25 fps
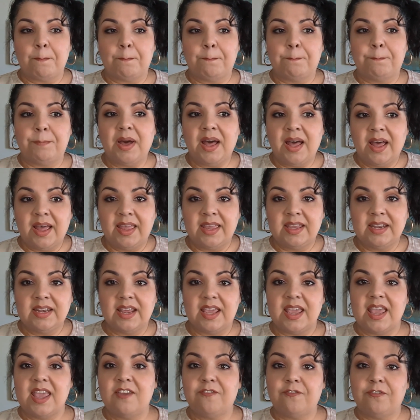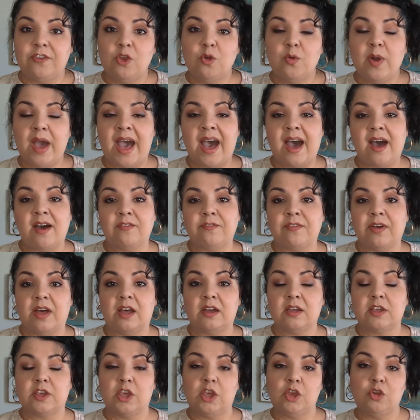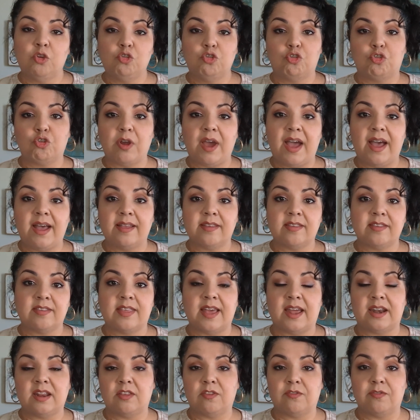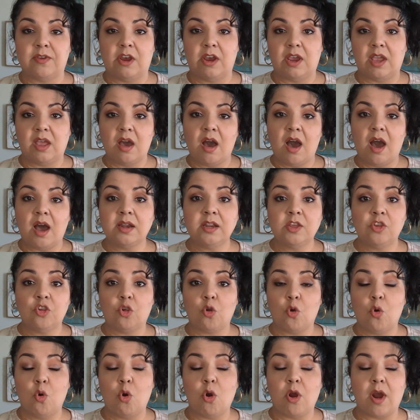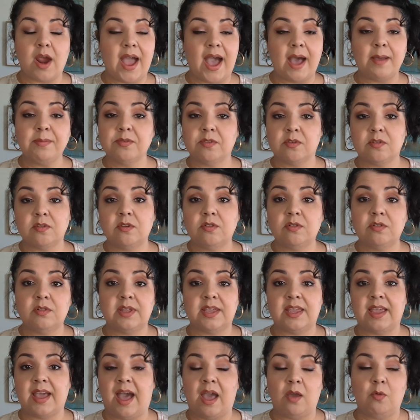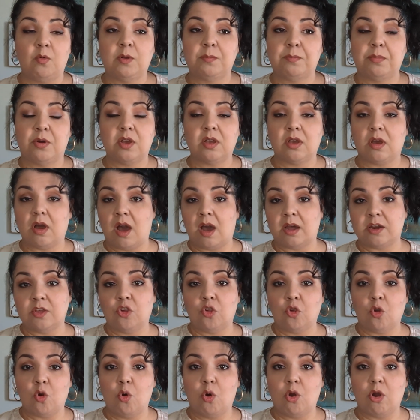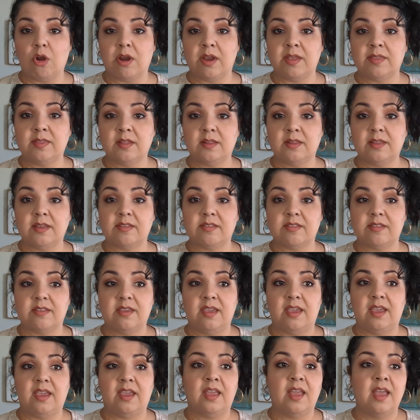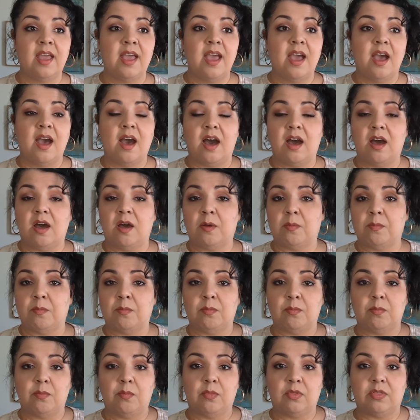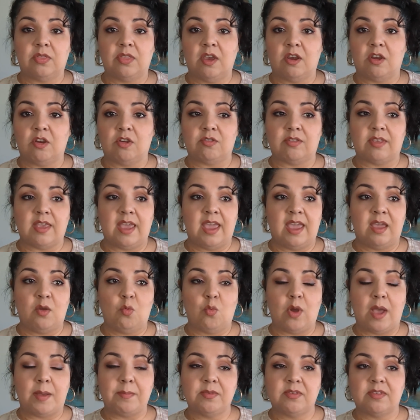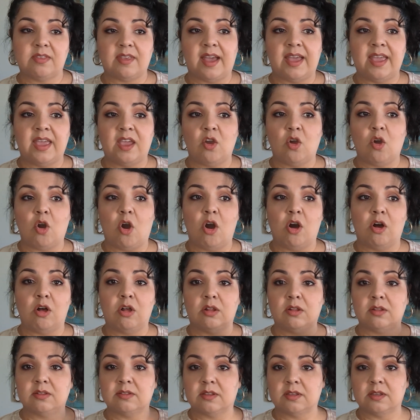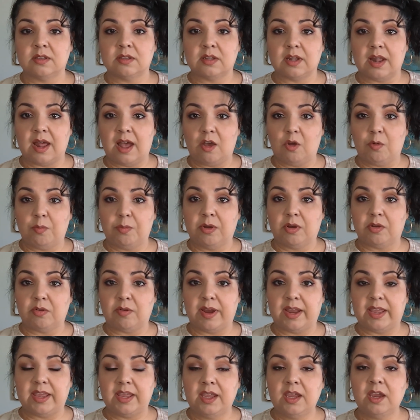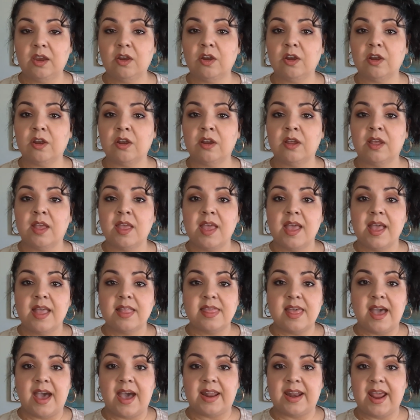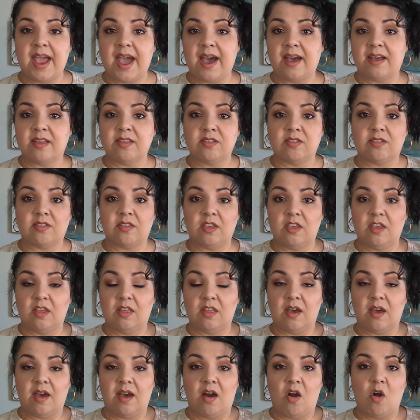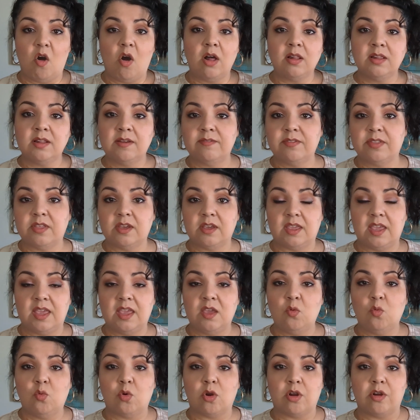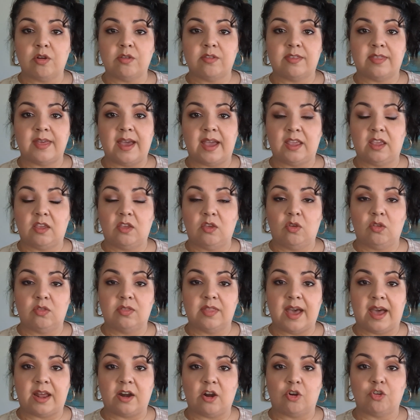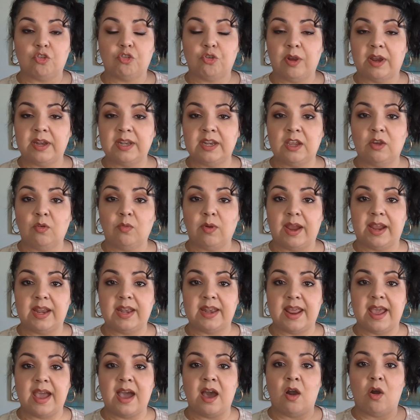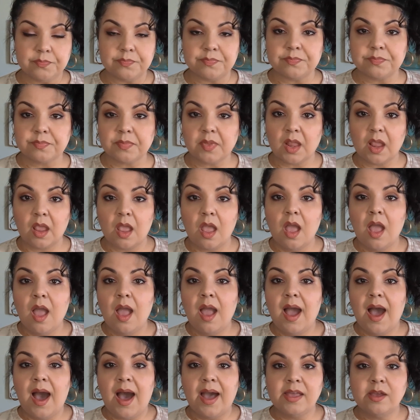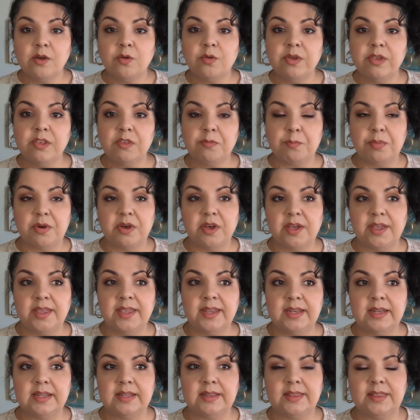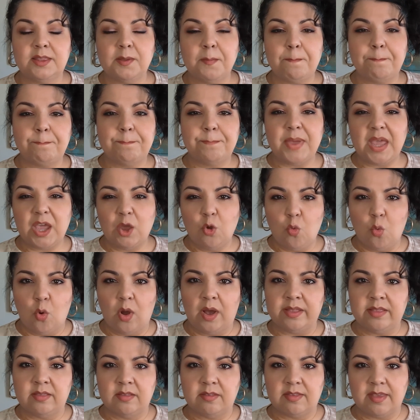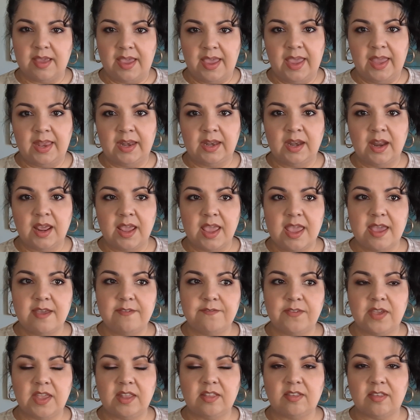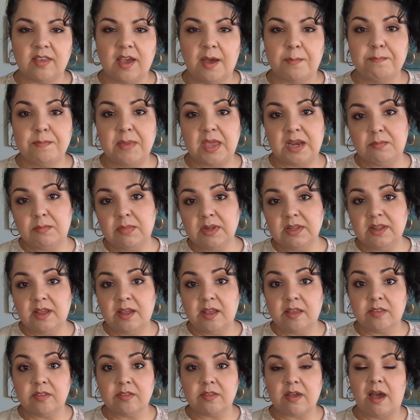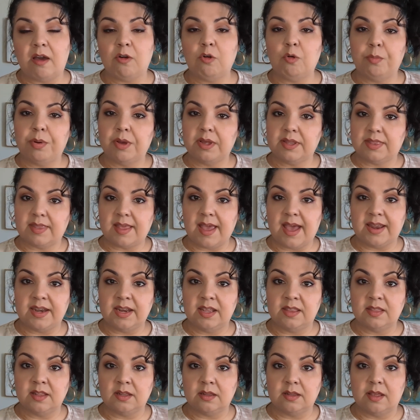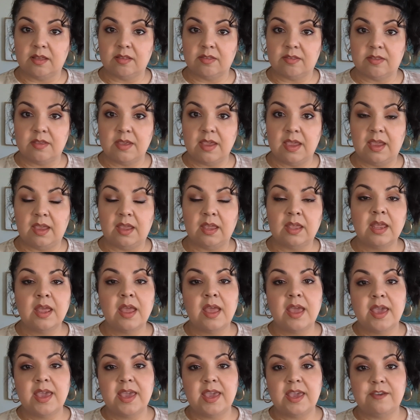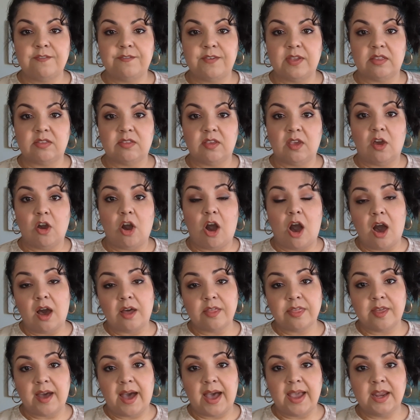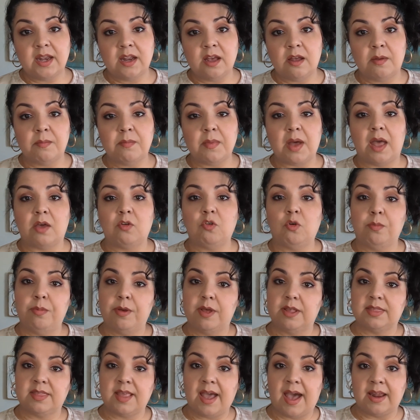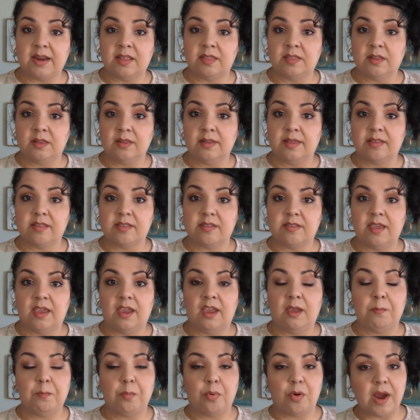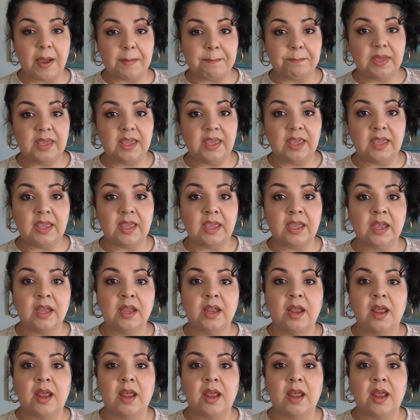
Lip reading: But if you have a cute dress that is very cottage core, absolutely, I would put cottage core in the listing. There's a website called, I will put right here, that has all of the keywords that are trending right now. I always put the big ones in. If it's a minimalist, I will put that in the listing. If it's a goth item, I will put that in the listing. Preppy.